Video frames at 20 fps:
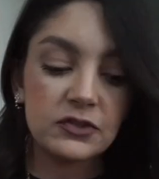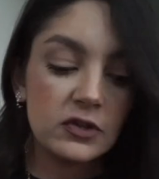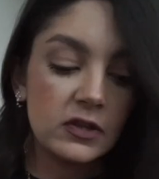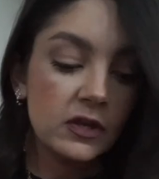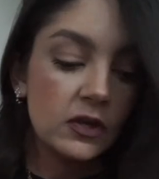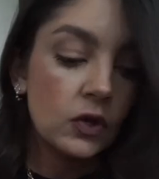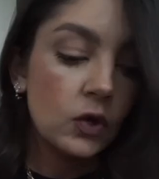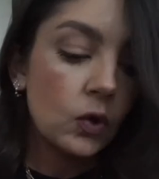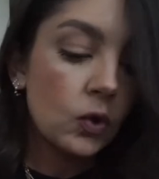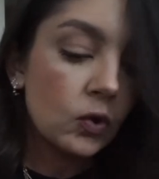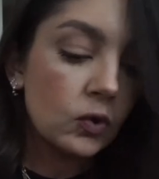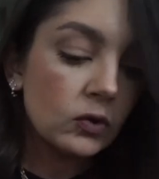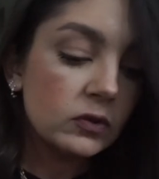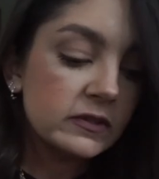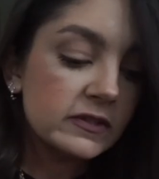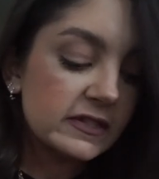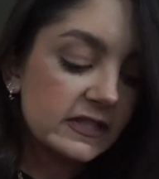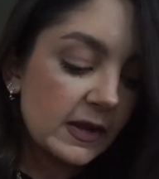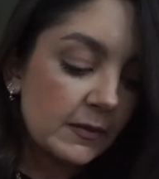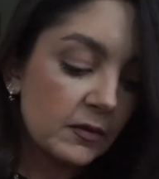These are the
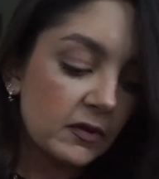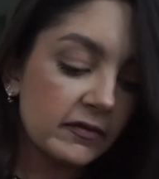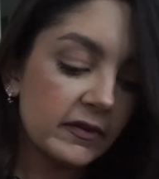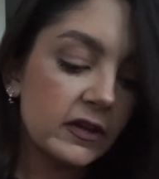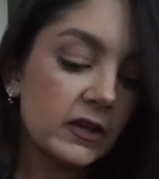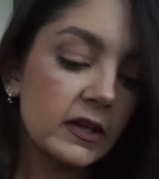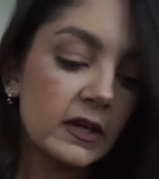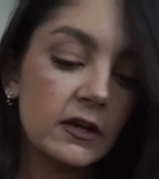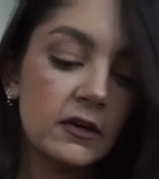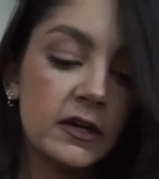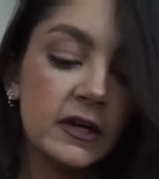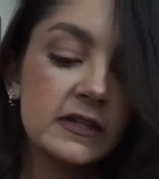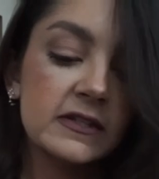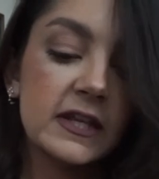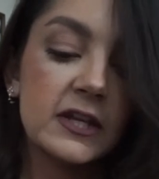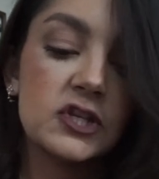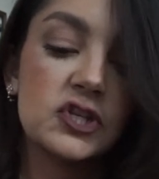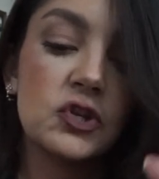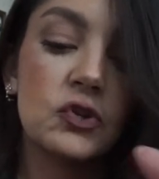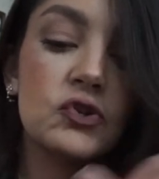gold Sommerville earrings.
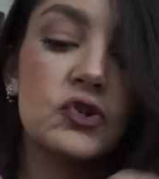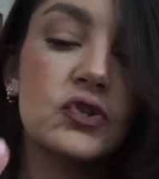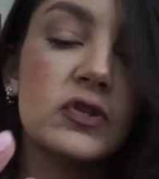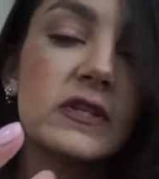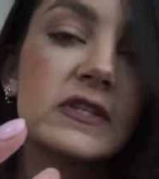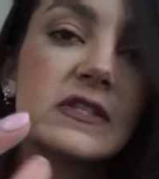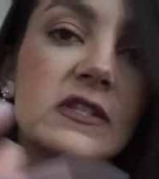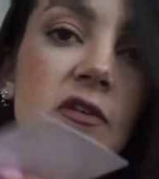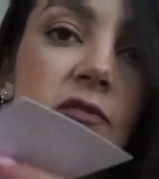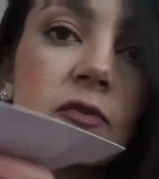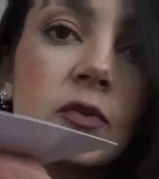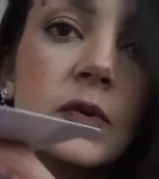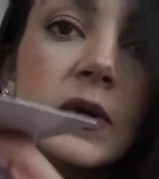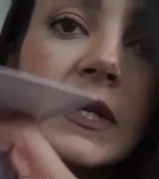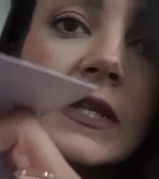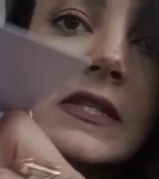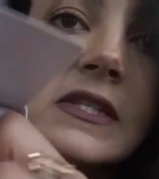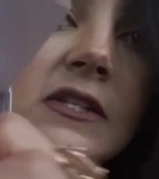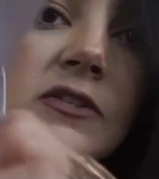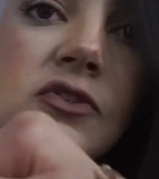I showed you the silver
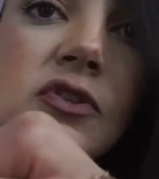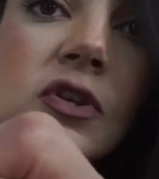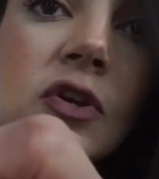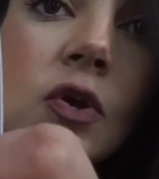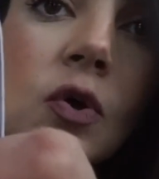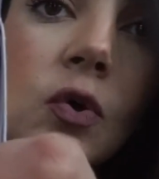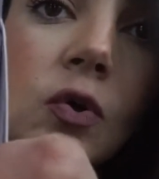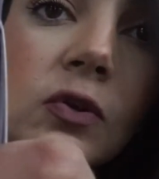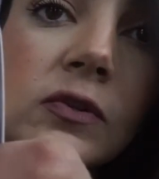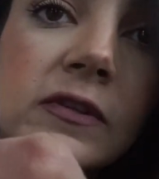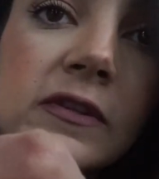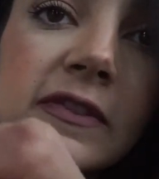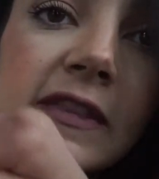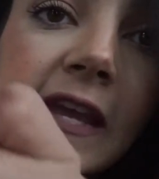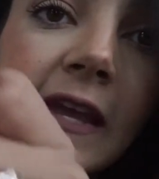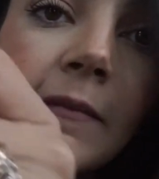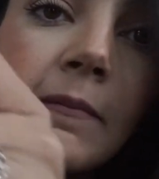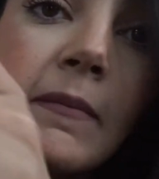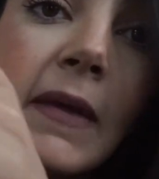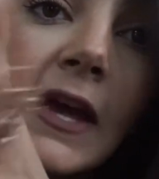ones. These are the gold.
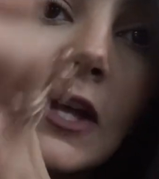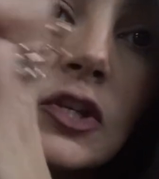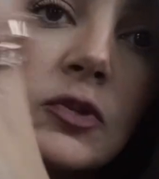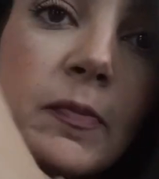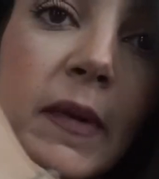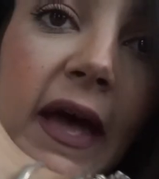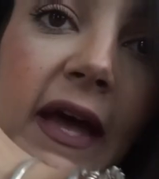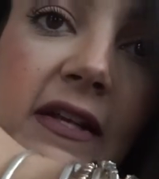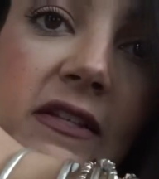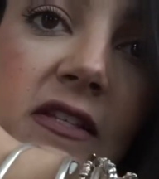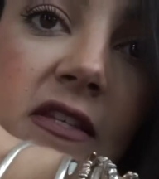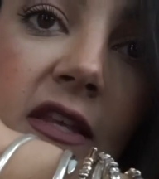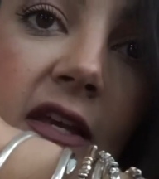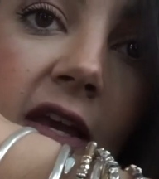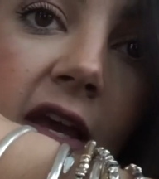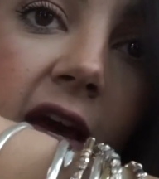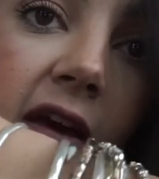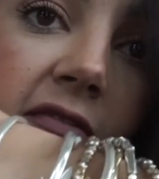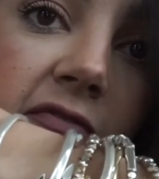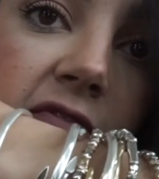They match back to the
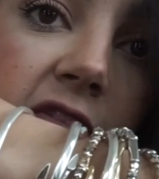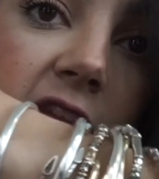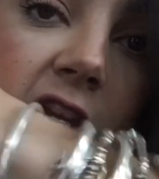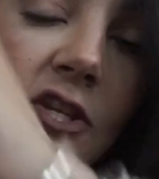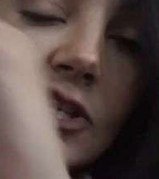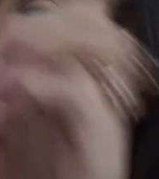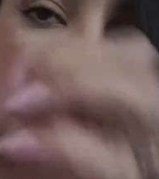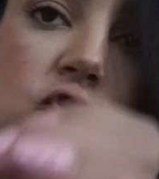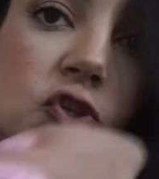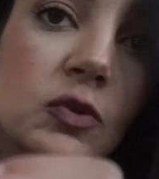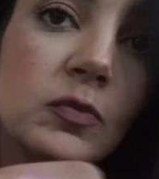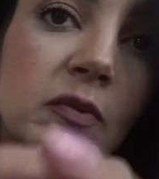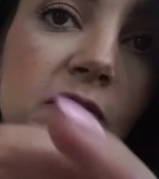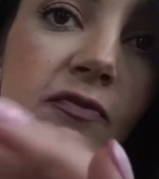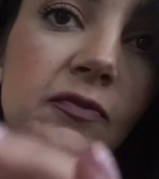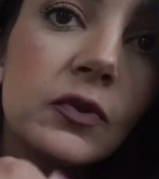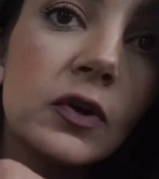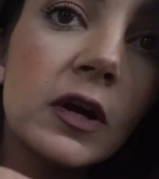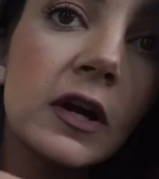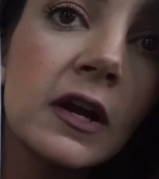cuff that I showed you
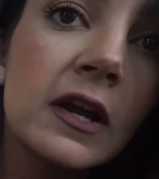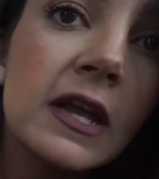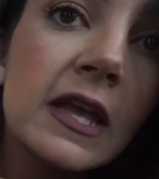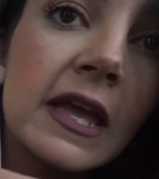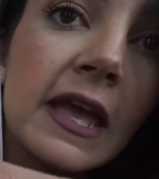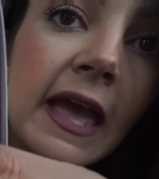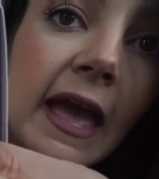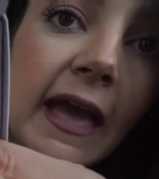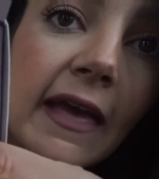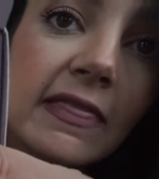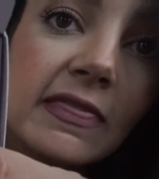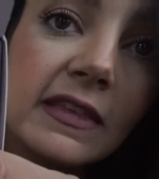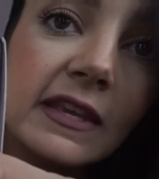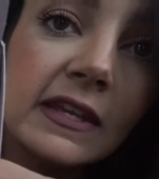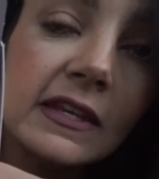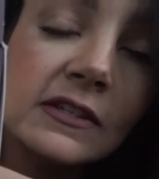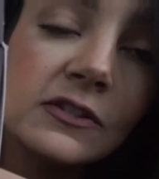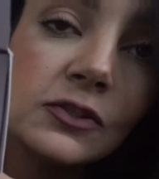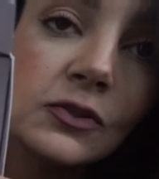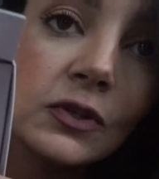before. And
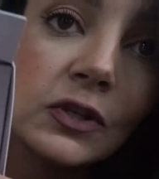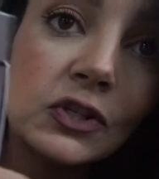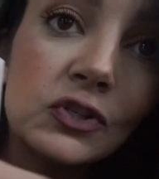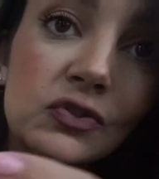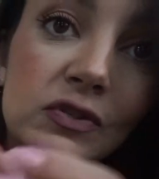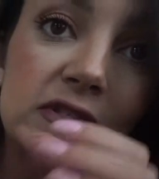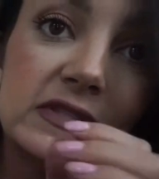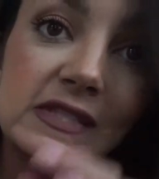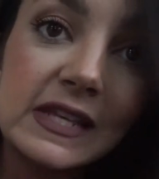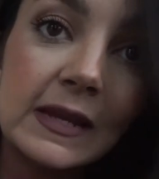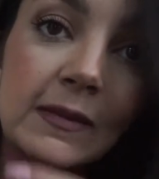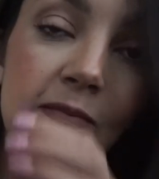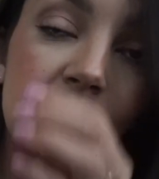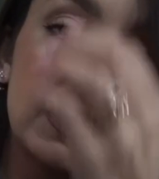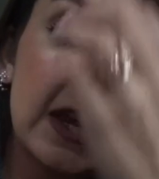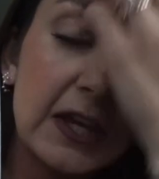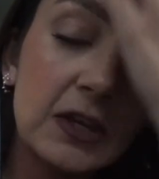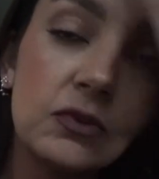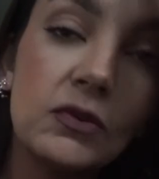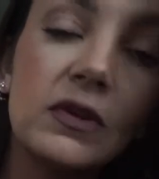these, you can do the same
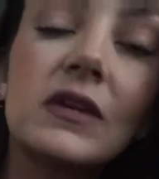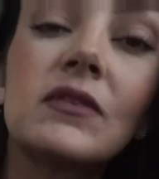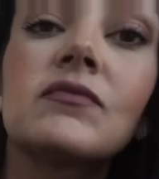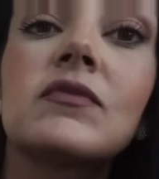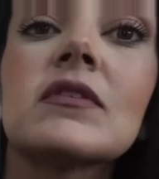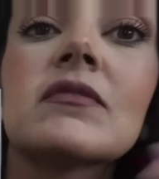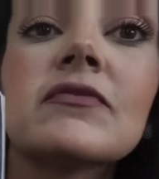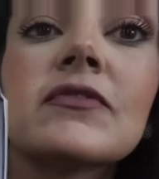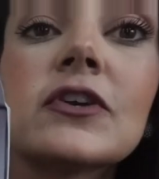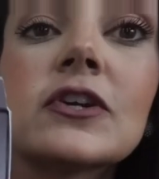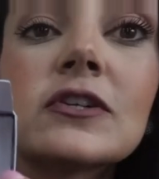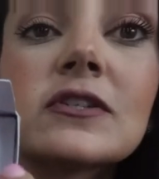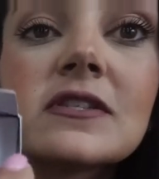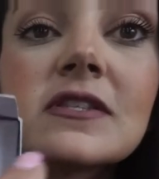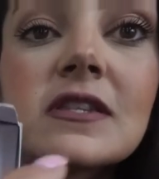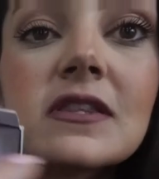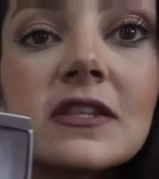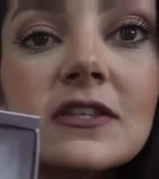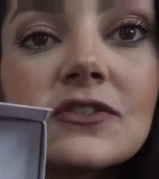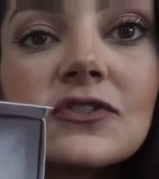thing. You can reverse
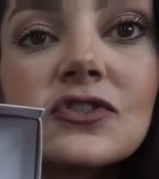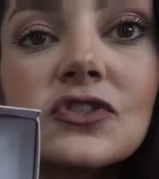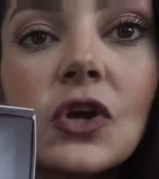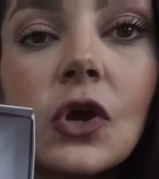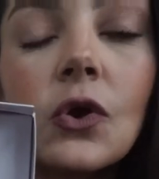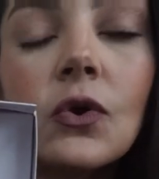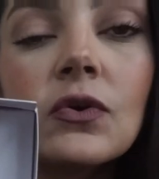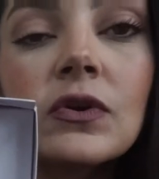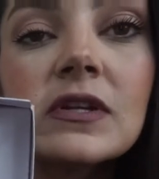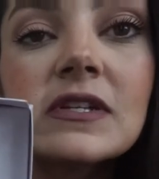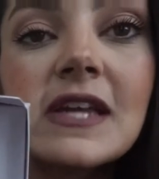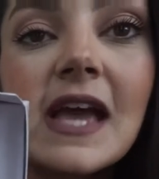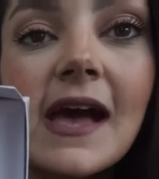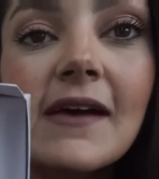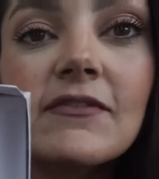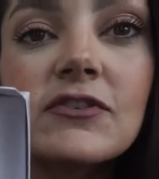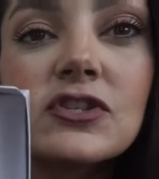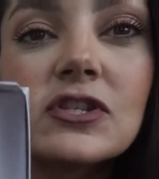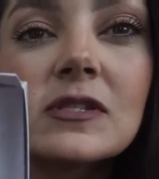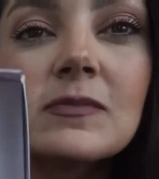the stone to
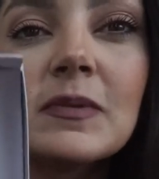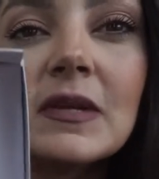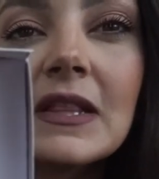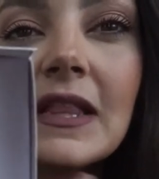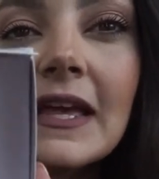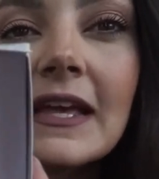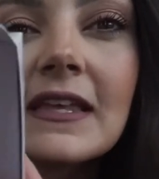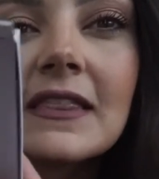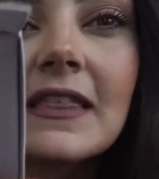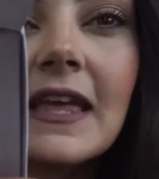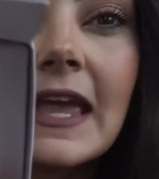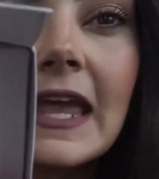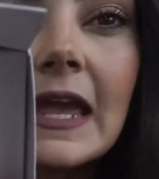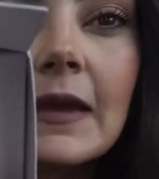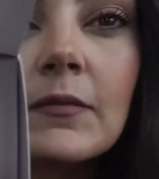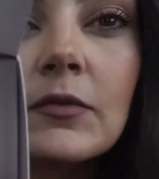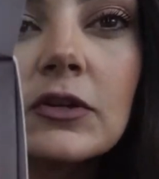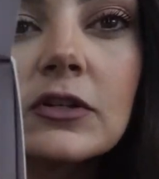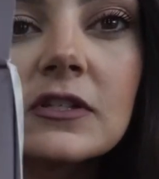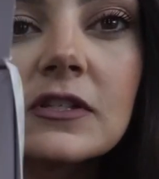have it just be like the
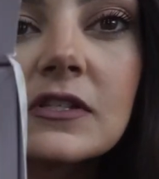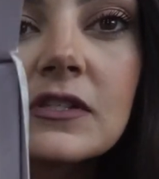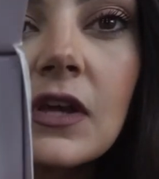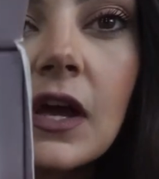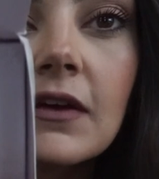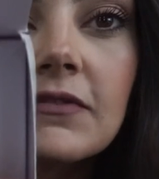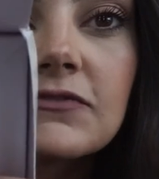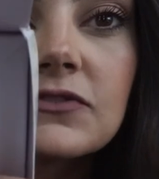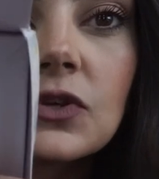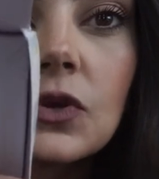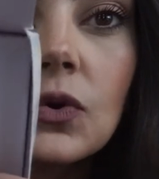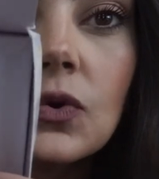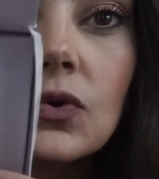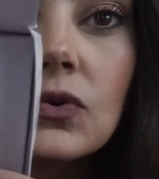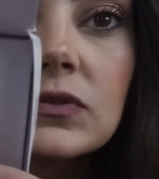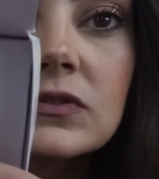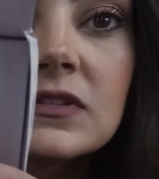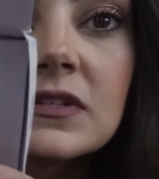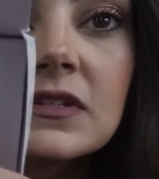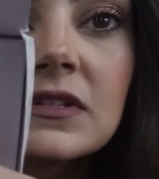hammered soft
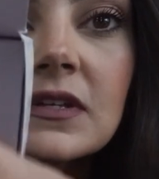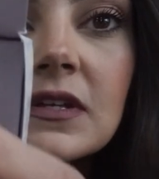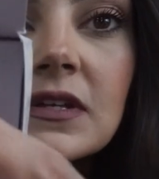gold.